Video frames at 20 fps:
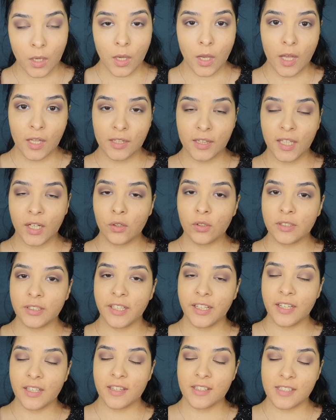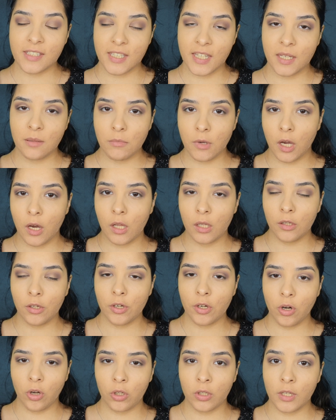And now I'll take the same color
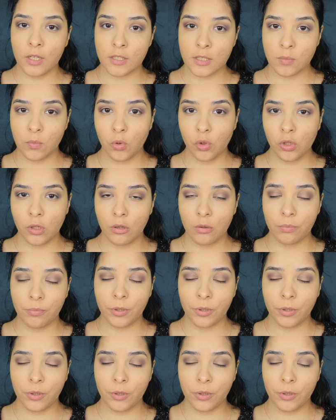on a smaller